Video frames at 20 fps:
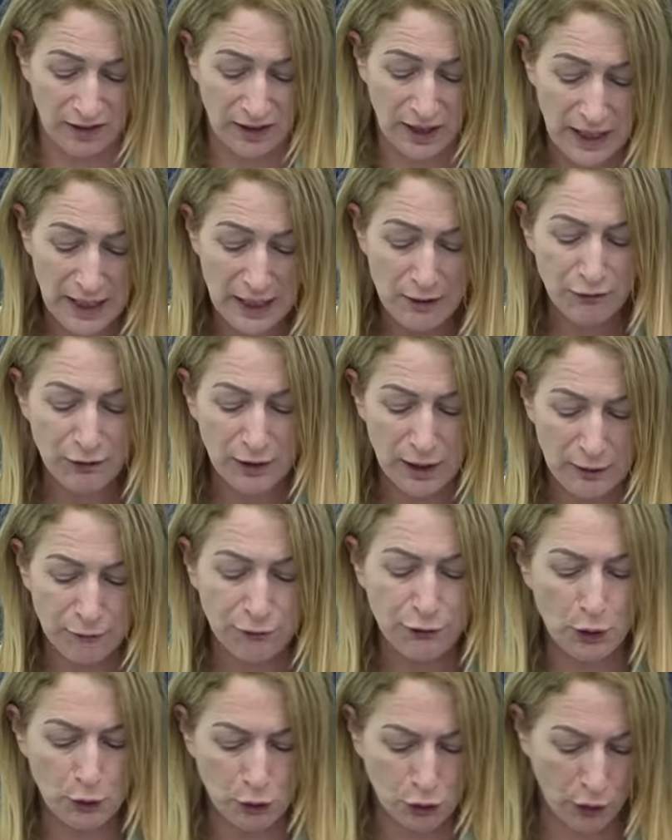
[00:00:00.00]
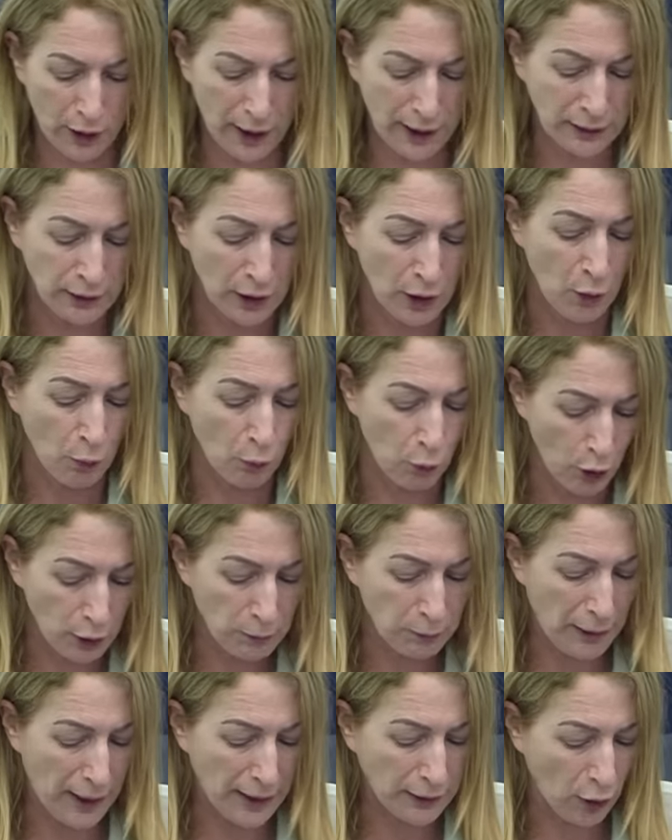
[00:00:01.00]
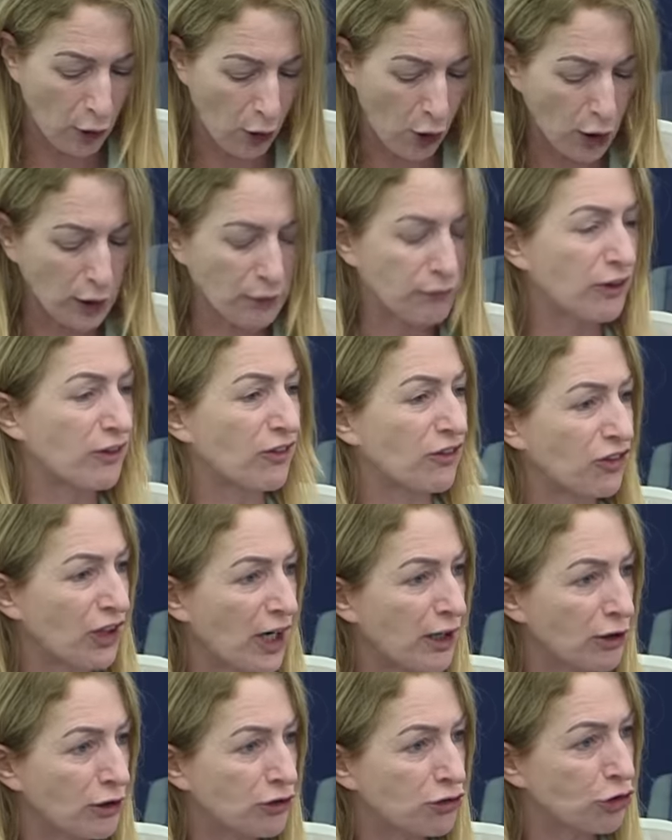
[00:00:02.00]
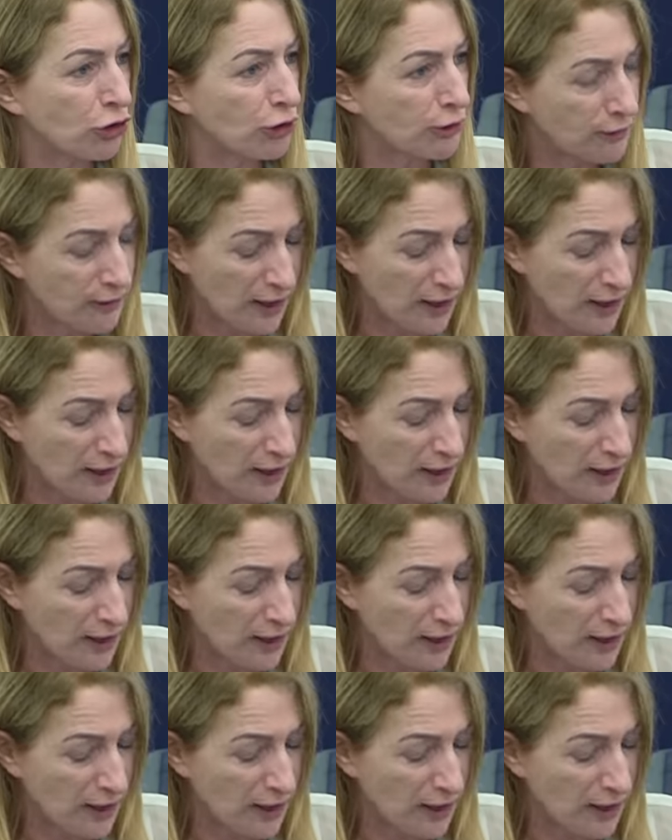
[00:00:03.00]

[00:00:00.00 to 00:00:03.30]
And even if Ukraine won back all of its territory,